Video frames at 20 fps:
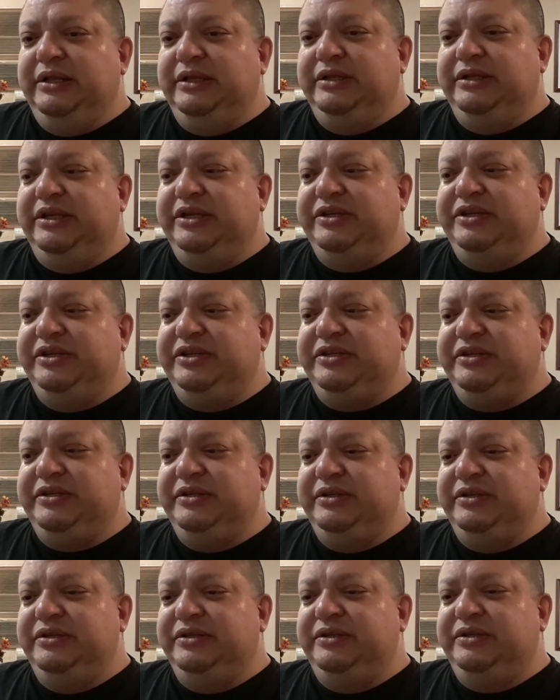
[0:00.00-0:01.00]
this is
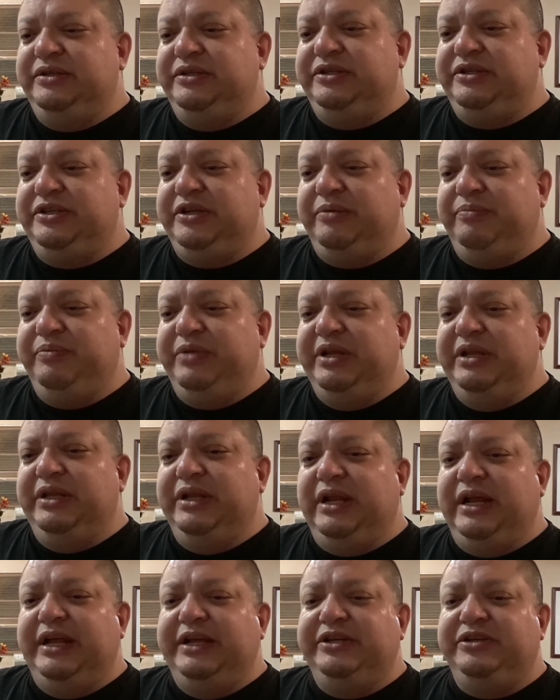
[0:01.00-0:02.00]
something
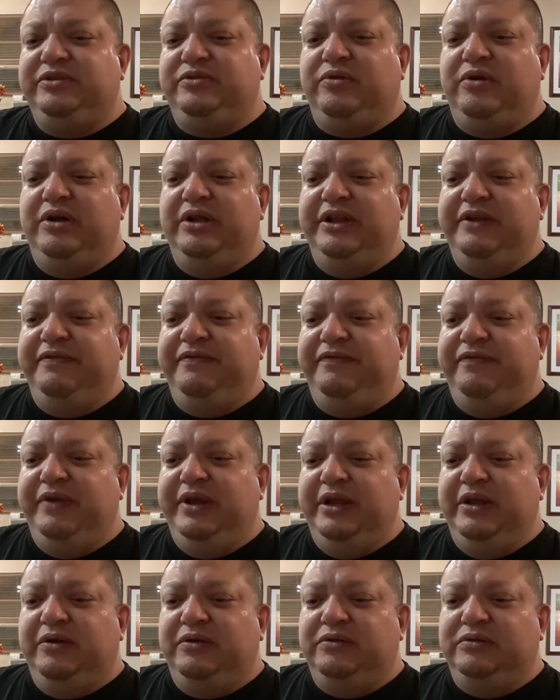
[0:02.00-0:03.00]
that I strongly
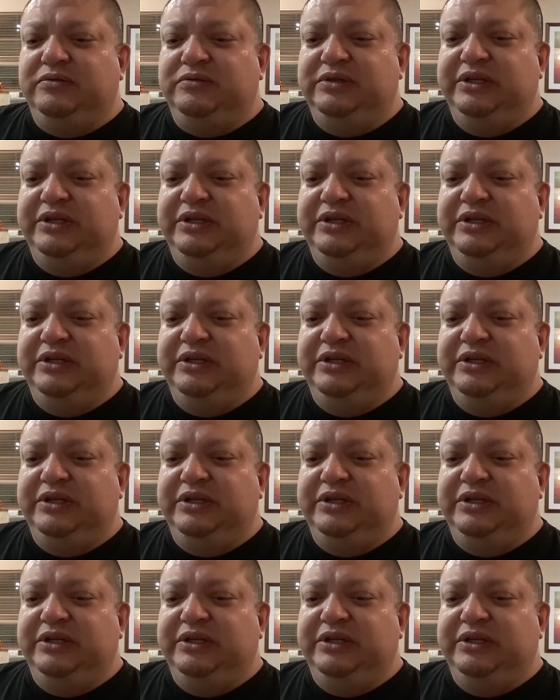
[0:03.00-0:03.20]
feel